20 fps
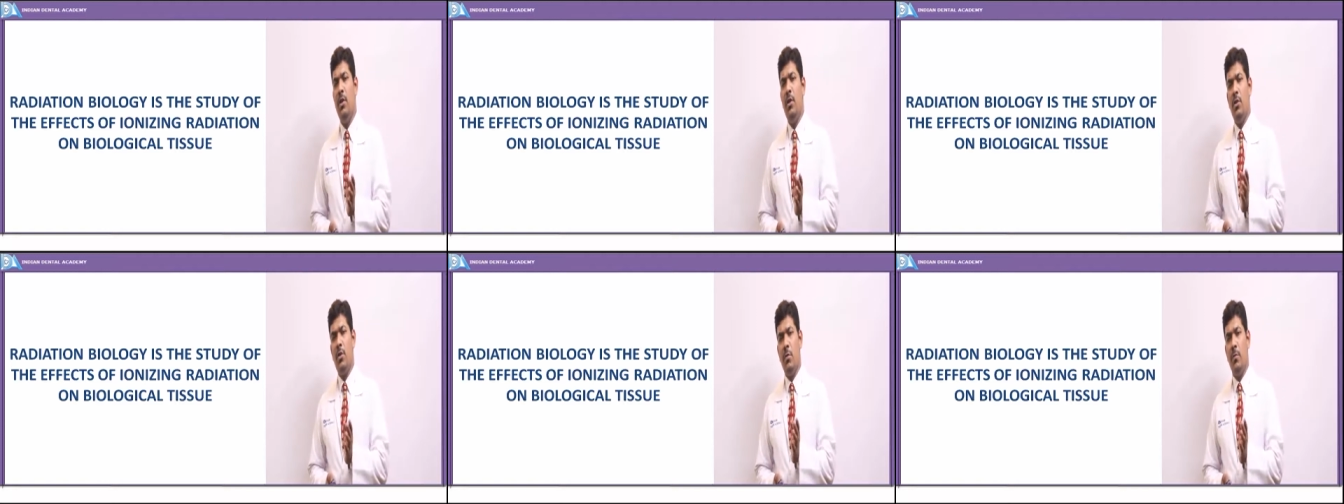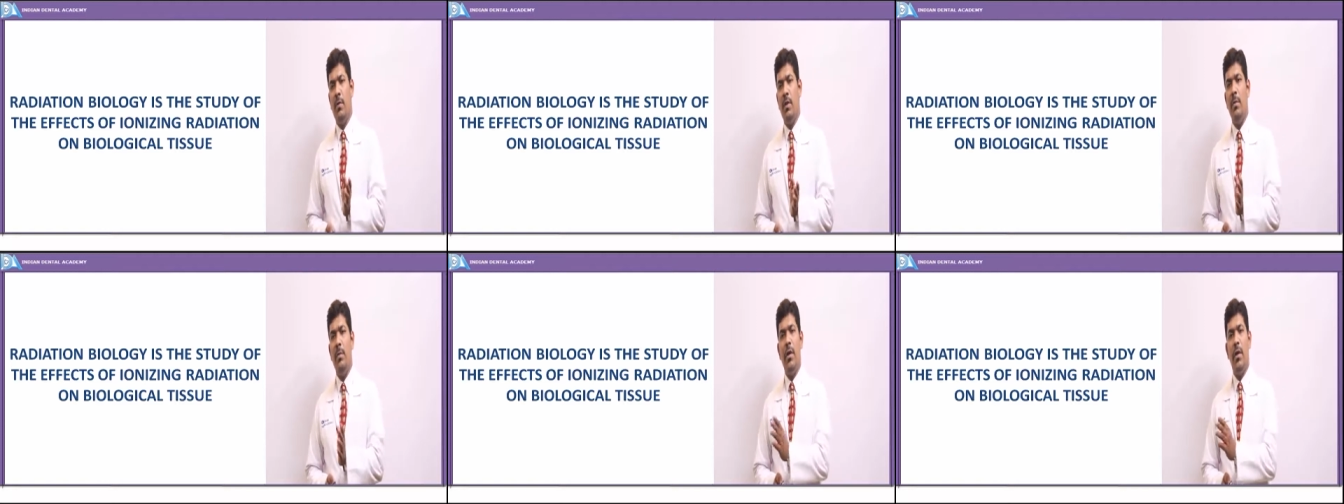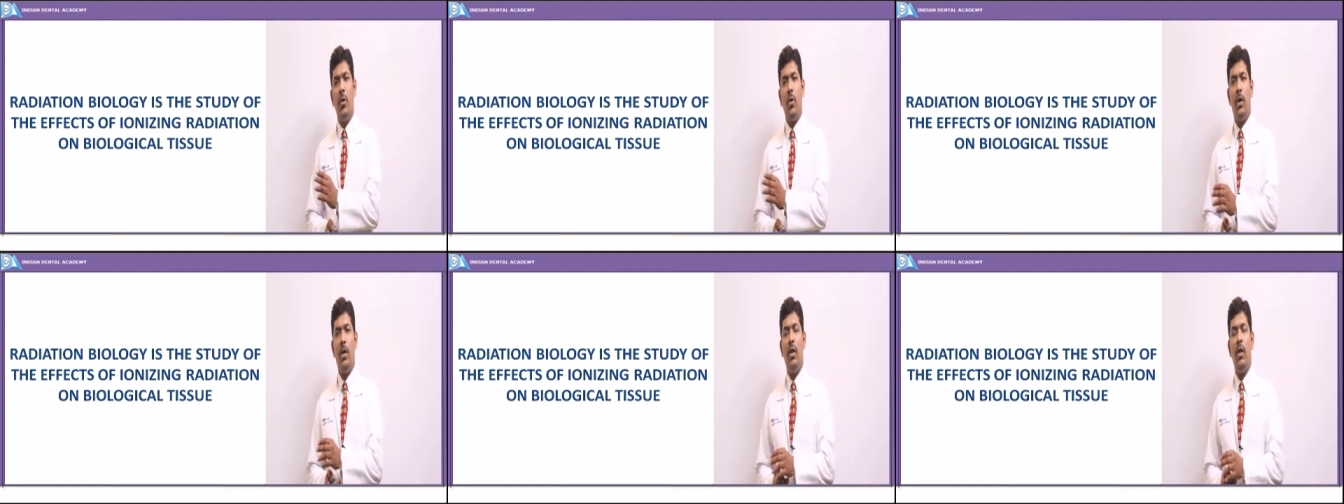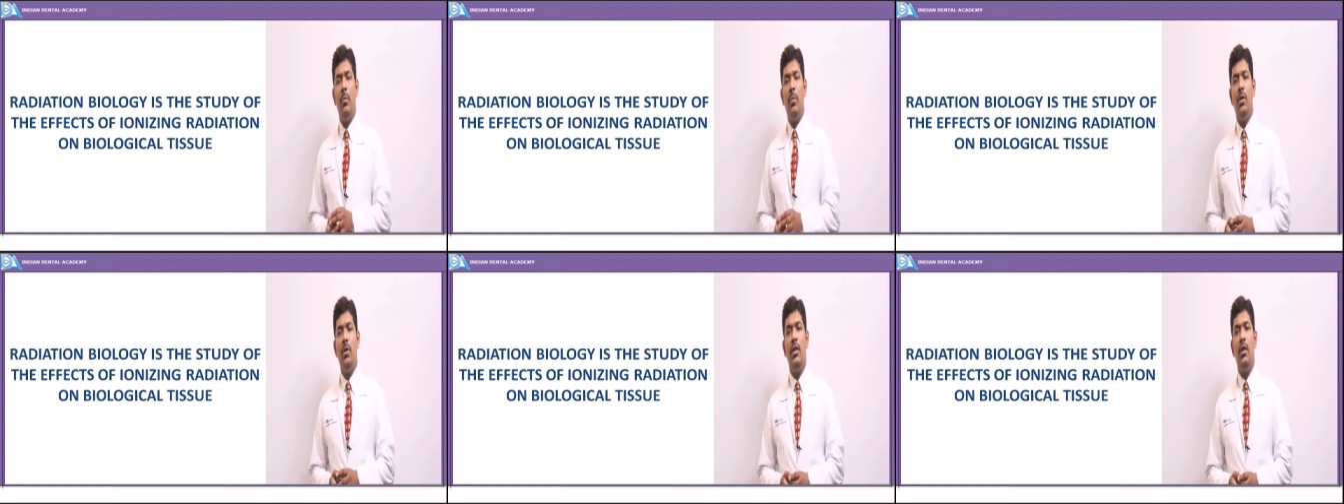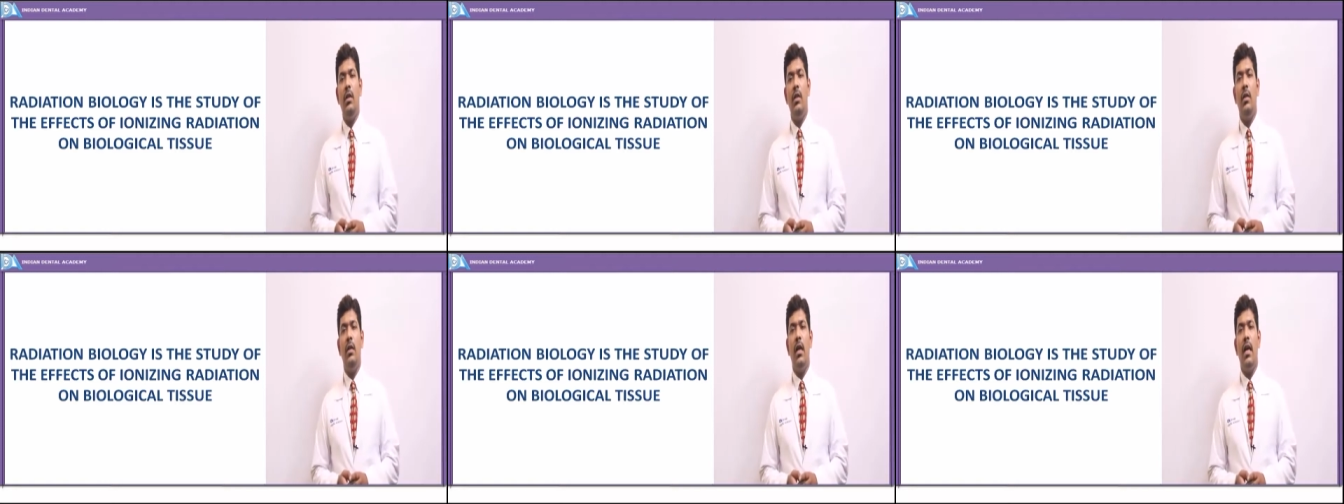So we'll be talking about
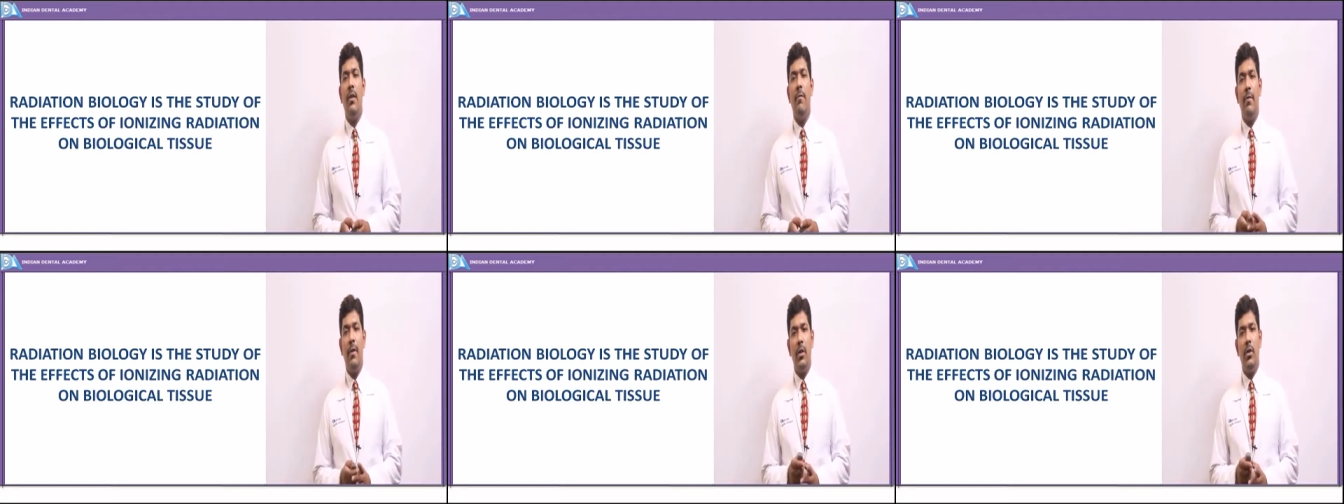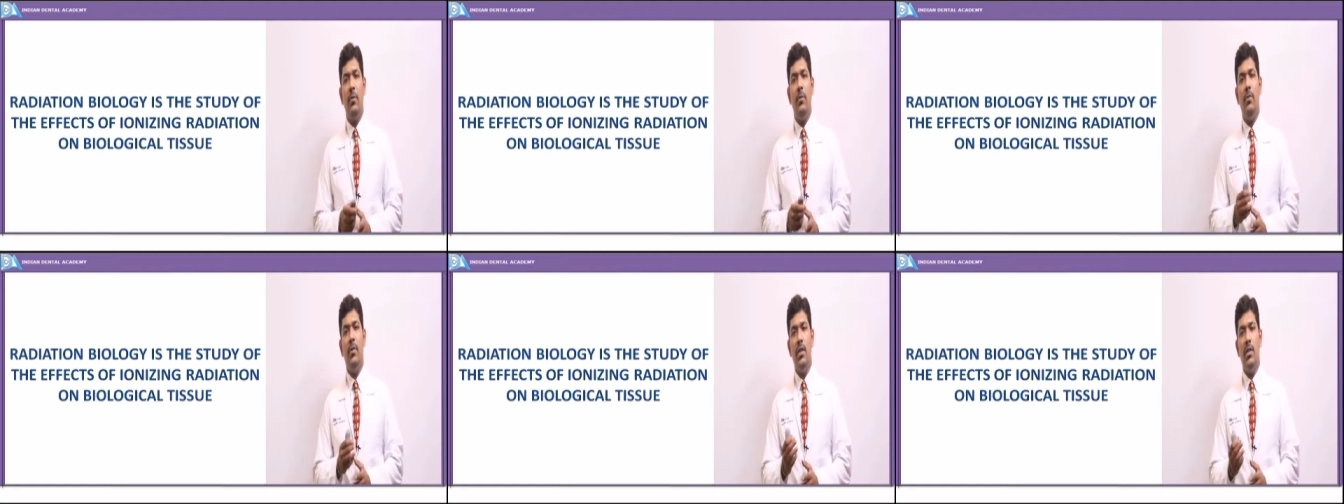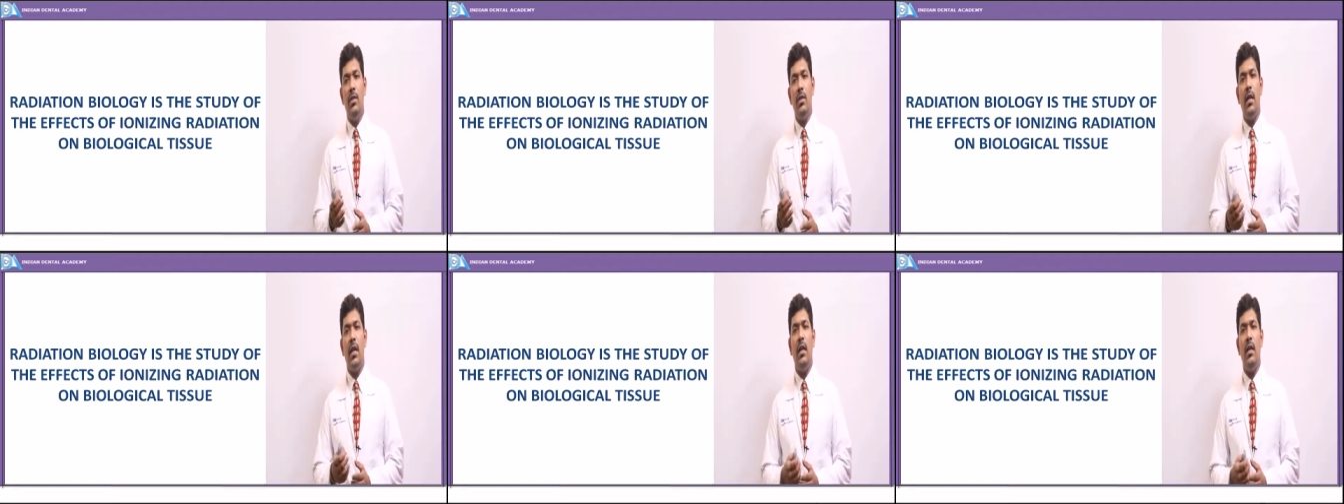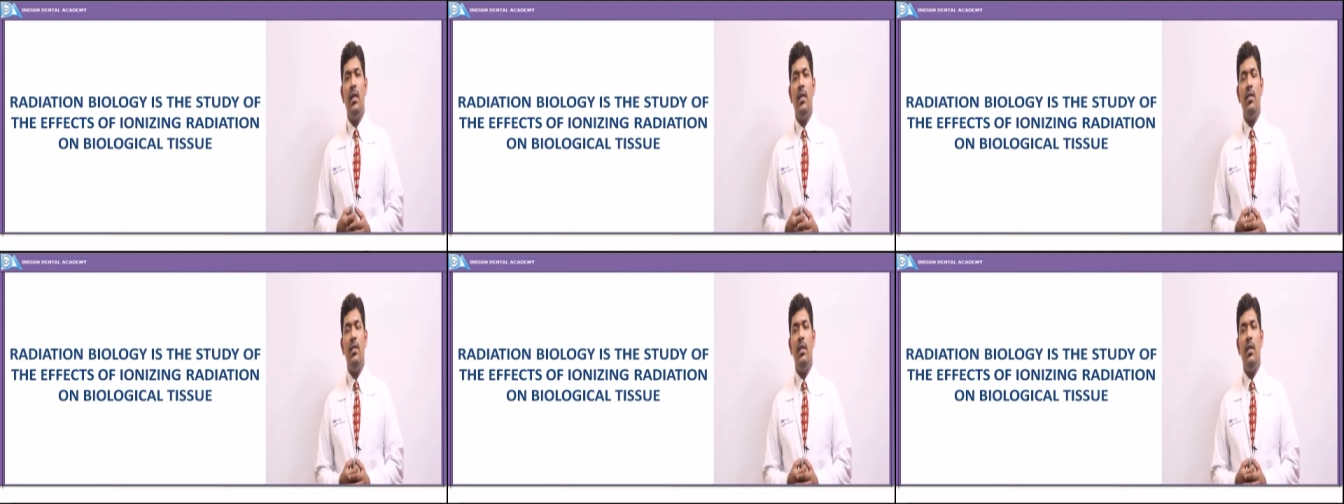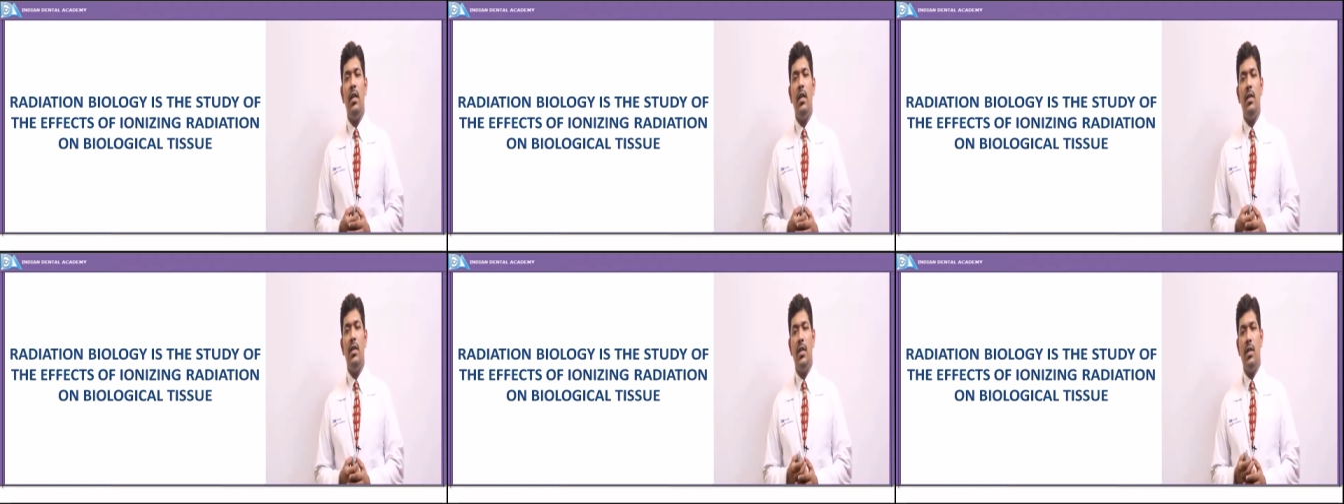the effect of this ionizing
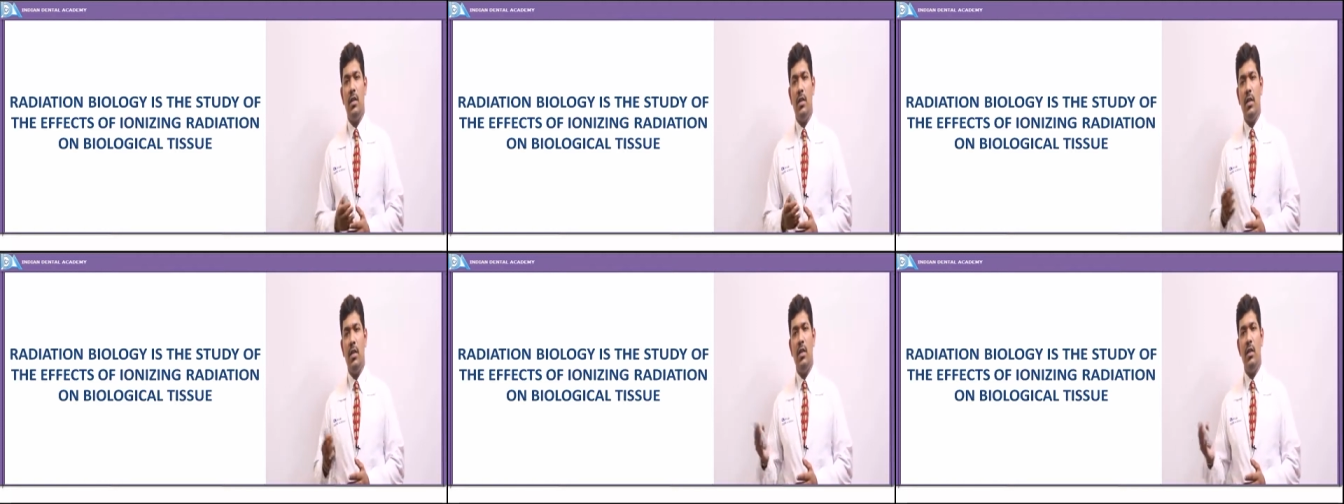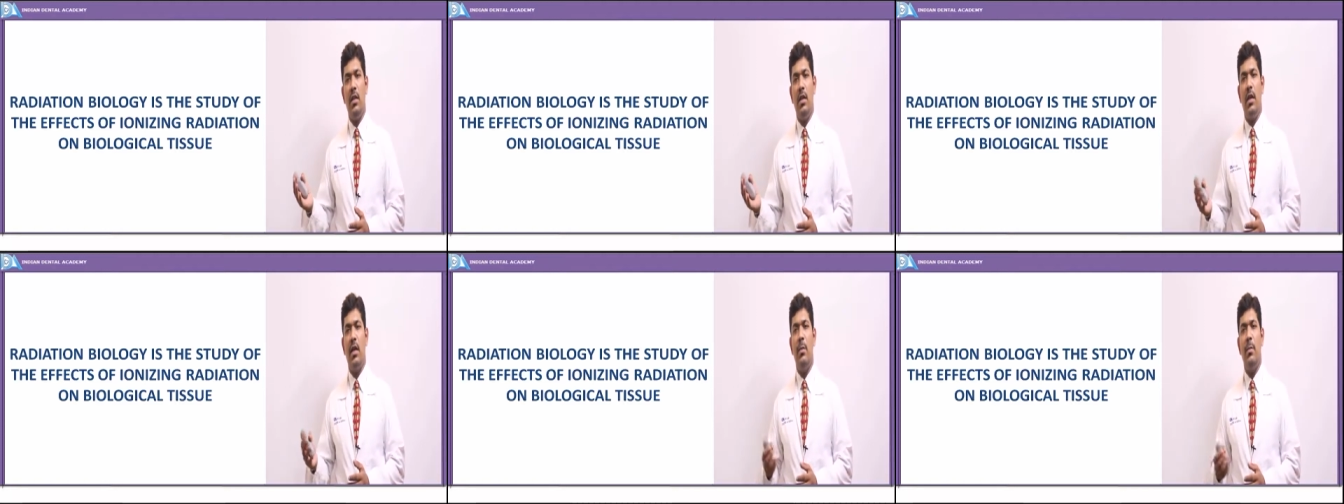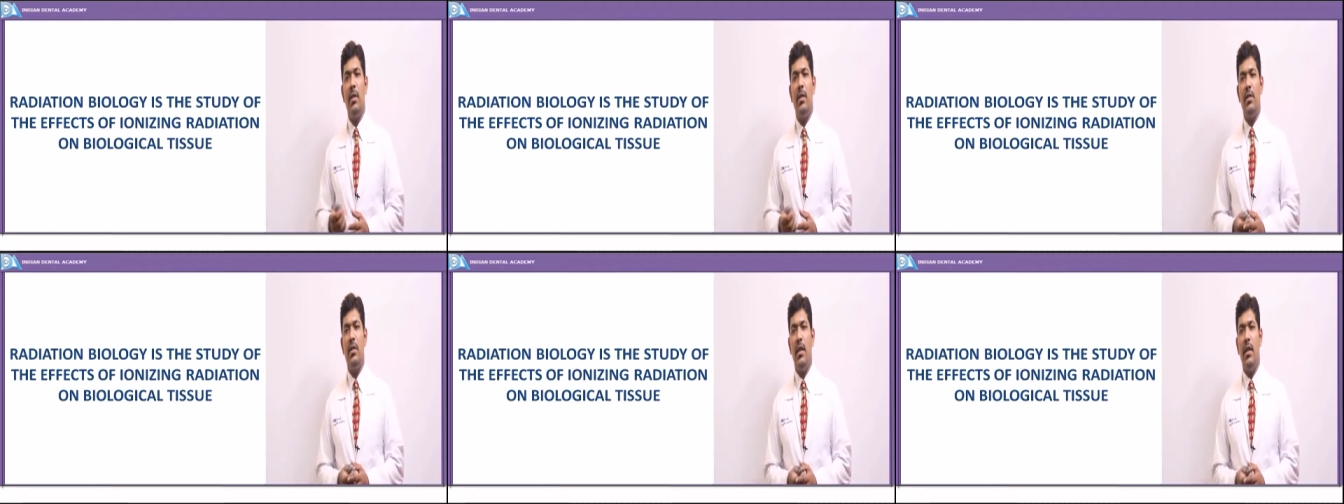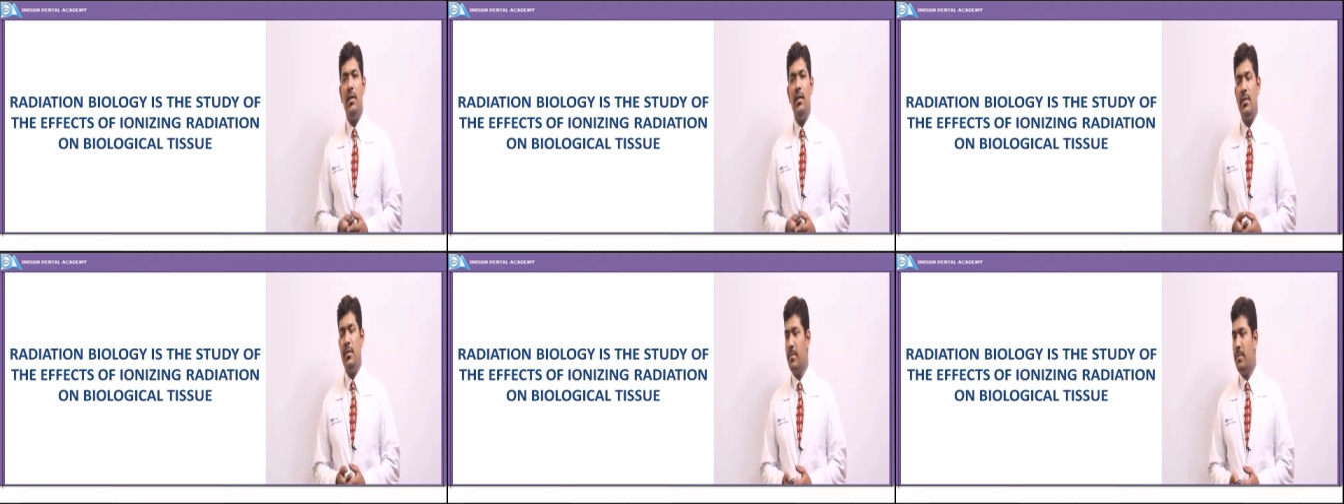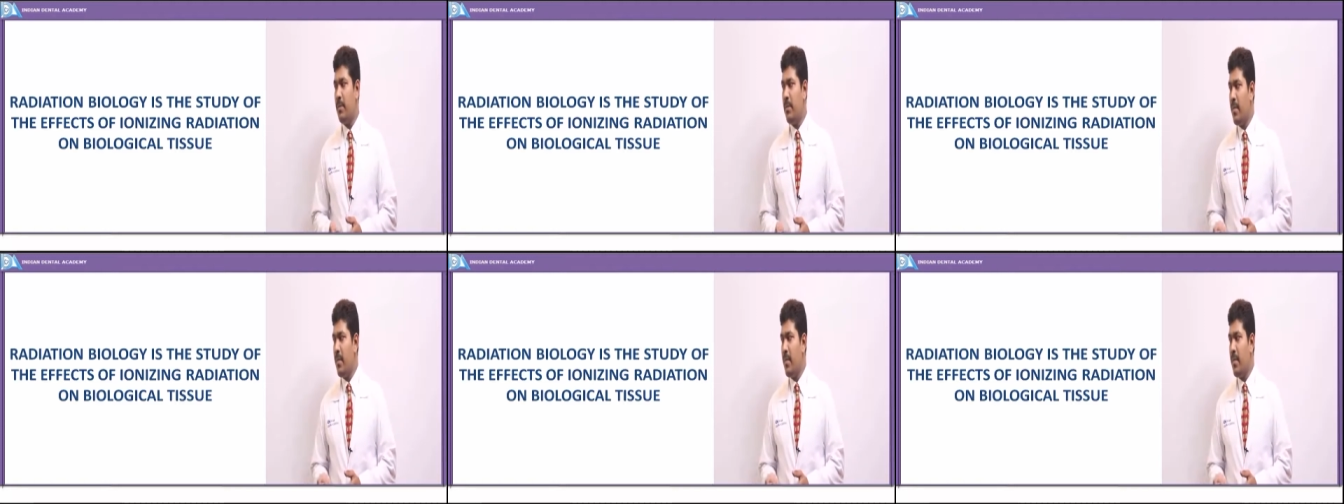radiation in the coming slides.